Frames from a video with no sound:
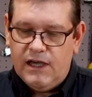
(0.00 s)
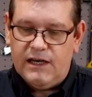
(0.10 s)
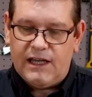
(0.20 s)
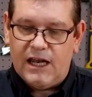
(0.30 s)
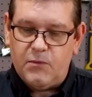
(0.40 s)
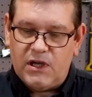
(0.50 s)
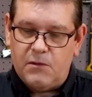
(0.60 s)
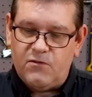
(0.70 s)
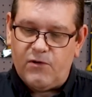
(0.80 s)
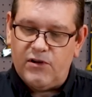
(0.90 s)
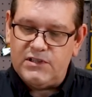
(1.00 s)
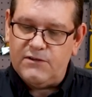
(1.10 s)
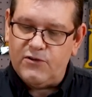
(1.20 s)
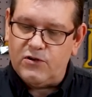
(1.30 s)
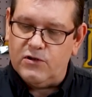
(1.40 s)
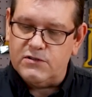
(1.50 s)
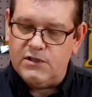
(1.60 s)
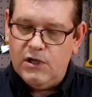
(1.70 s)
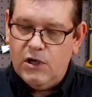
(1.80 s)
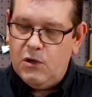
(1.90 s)
And again, it becomes very
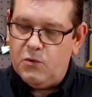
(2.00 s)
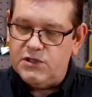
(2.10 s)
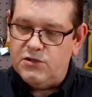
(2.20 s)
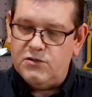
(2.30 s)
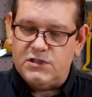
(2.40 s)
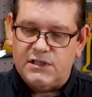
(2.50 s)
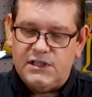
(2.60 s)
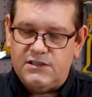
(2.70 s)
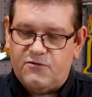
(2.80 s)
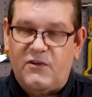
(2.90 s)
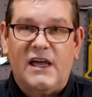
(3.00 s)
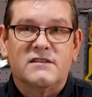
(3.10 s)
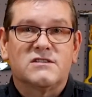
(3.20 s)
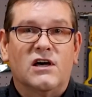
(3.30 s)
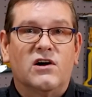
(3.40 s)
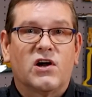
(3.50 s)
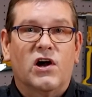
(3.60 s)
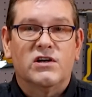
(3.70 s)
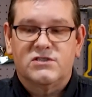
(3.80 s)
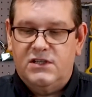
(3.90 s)
difficult when you're using these fan style
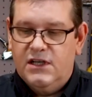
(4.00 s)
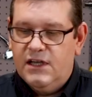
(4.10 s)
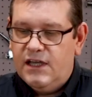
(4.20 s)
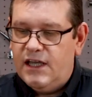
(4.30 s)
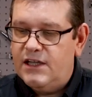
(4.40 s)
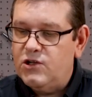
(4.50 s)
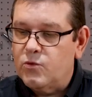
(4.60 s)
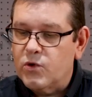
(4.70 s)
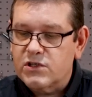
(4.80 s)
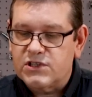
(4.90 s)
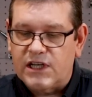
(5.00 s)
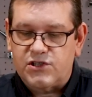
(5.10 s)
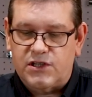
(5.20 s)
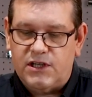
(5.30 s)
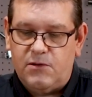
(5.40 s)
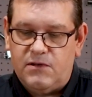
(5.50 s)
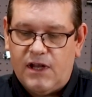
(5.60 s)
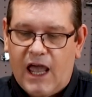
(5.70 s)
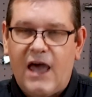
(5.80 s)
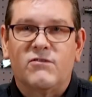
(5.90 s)
cards in your workstation and
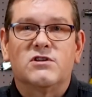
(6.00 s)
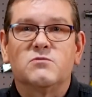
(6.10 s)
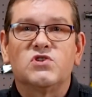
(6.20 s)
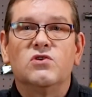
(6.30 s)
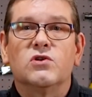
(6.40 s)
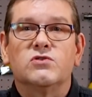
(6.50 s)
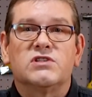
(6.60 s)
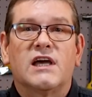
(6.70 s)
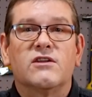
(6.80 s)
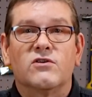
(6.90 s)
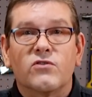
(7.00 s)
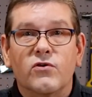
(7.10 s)
having them too close together.